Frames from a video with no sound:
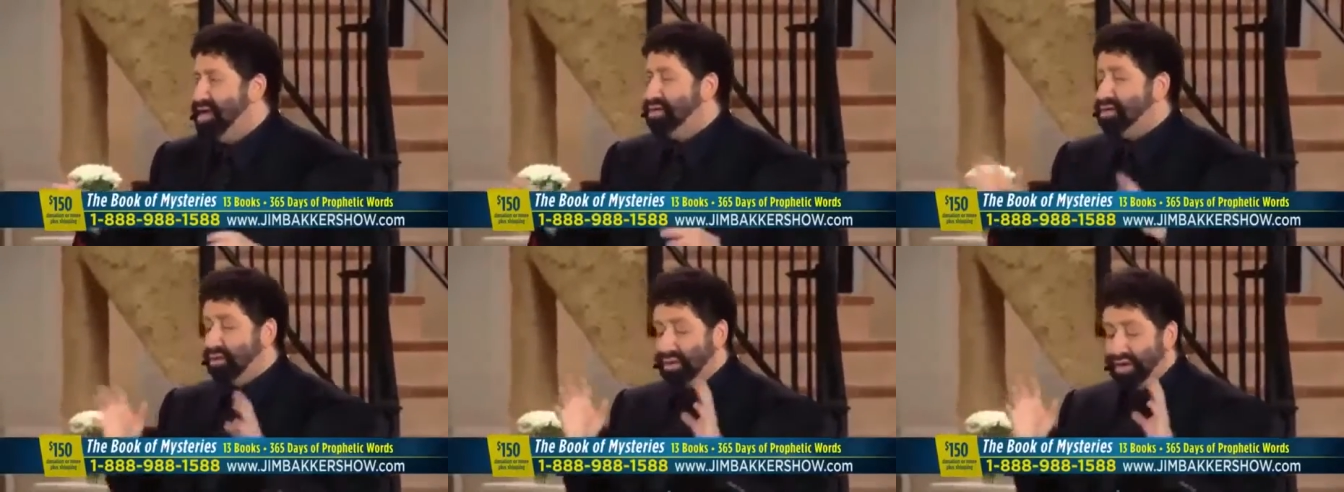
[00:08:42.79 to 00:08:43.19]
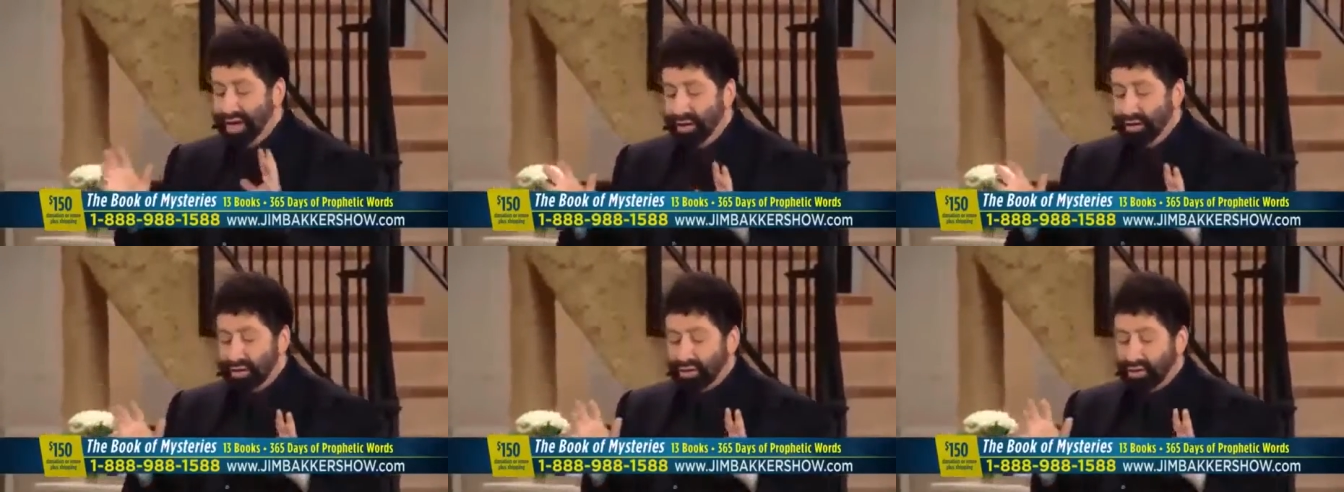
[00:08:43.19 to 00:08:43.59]
So
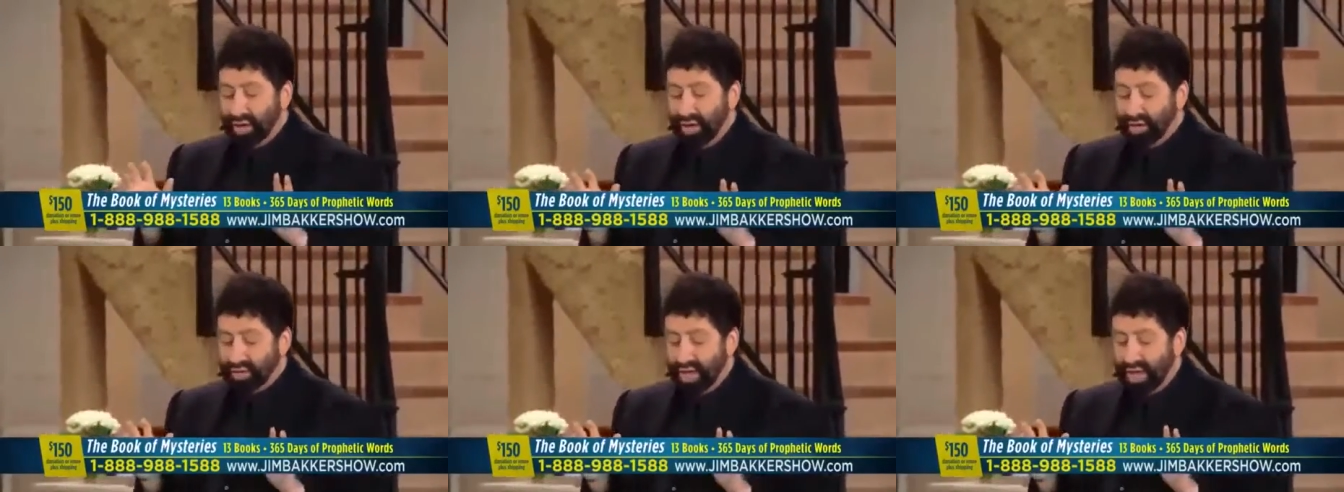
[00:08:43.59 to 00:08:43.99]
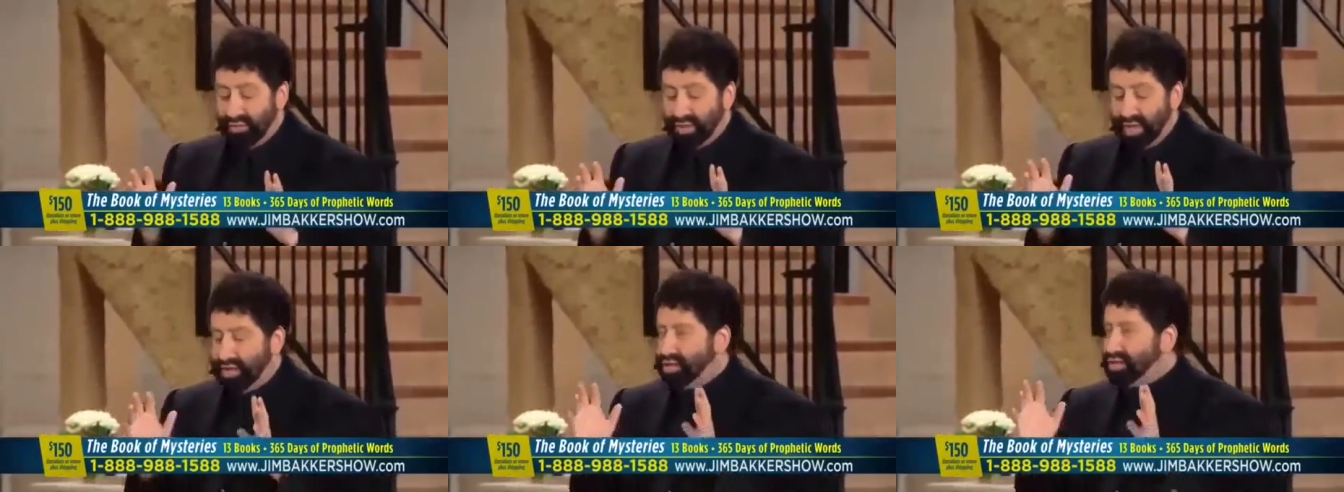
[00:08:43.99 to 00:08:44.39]
here
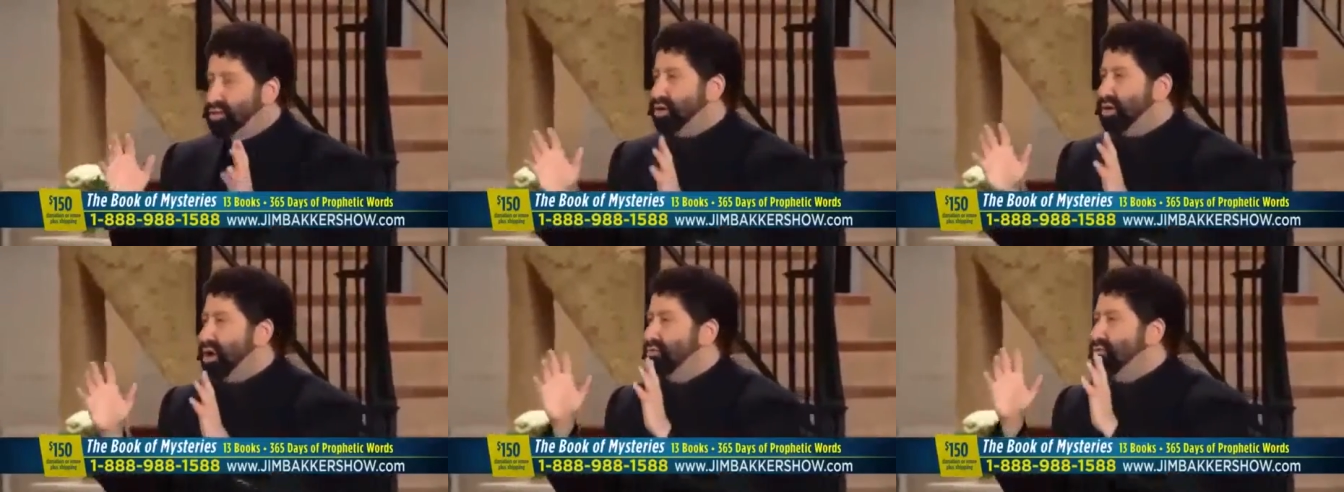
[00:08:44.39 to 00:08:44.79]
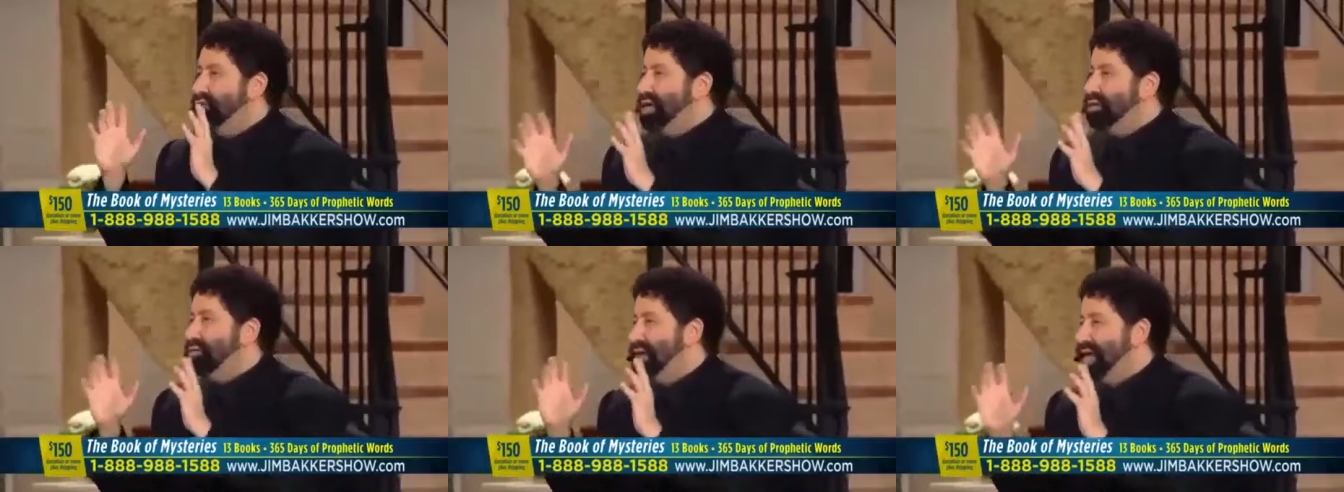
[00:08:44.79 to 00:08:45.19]
they took a
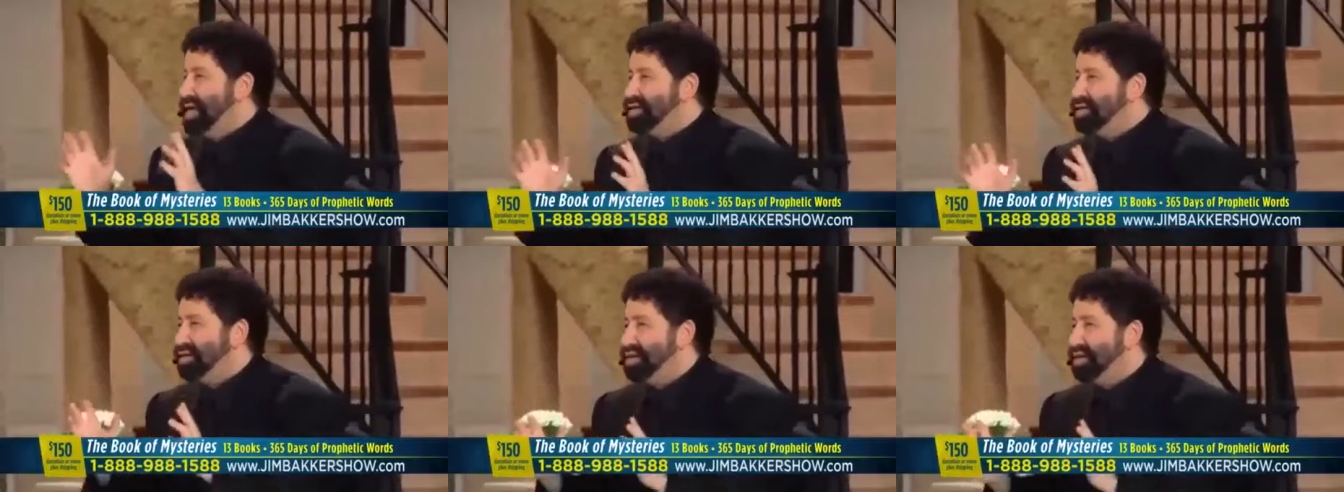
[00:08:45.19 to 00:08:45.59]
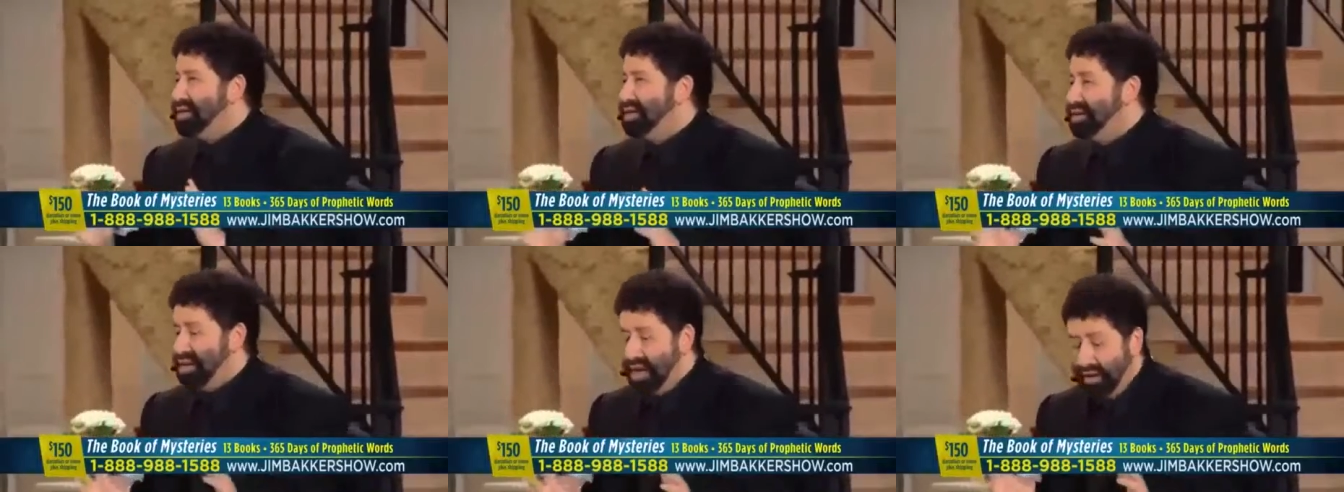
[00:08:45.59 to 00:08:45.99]

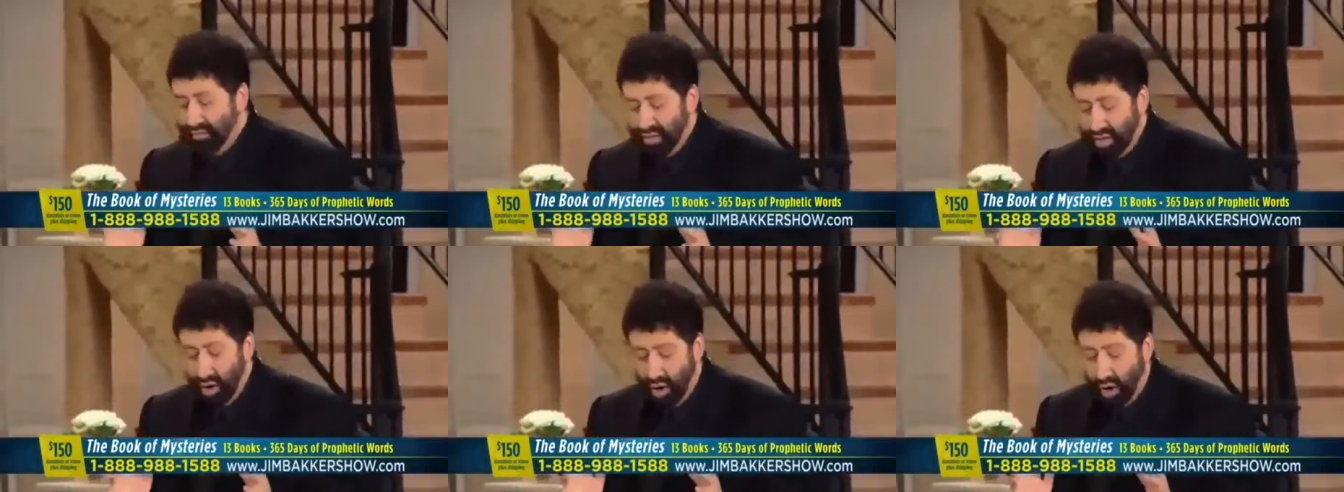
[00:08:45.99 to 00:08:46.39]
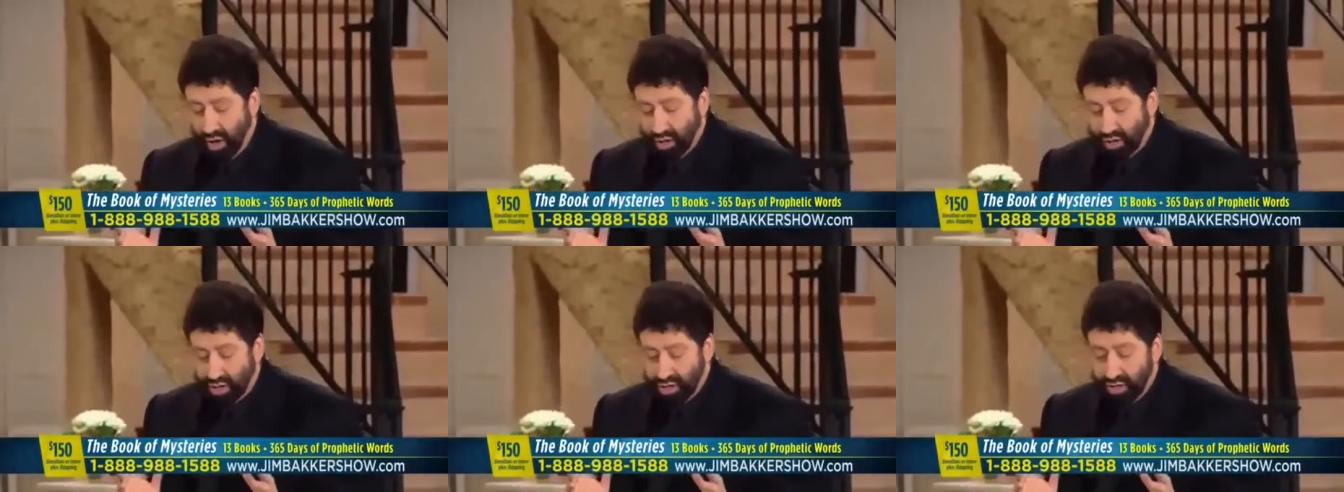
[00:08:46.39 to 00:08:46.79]
recreation of the
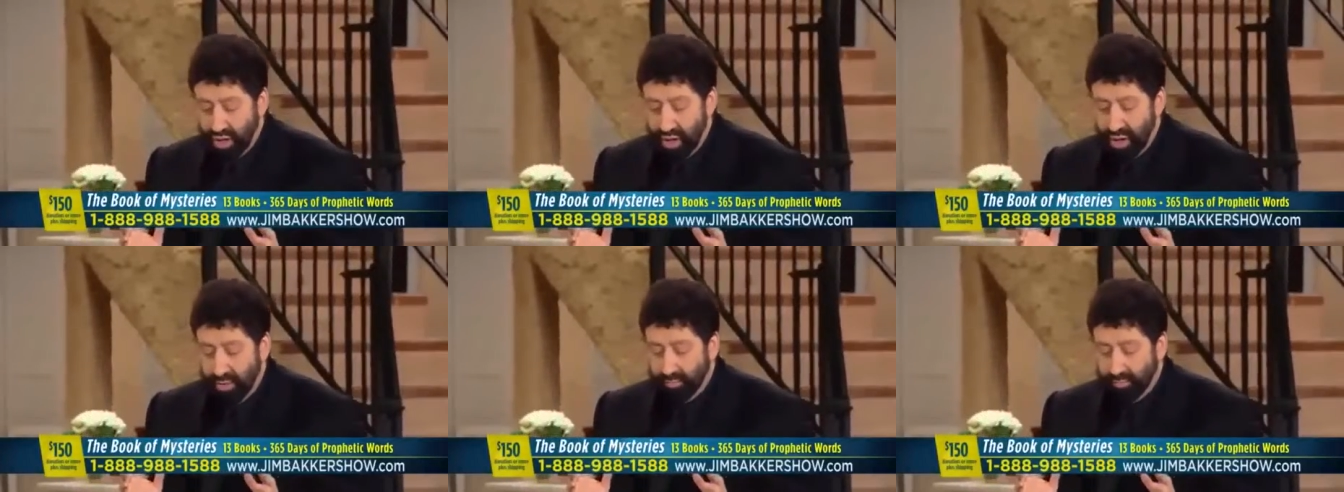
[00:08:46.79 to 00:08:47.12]
arch.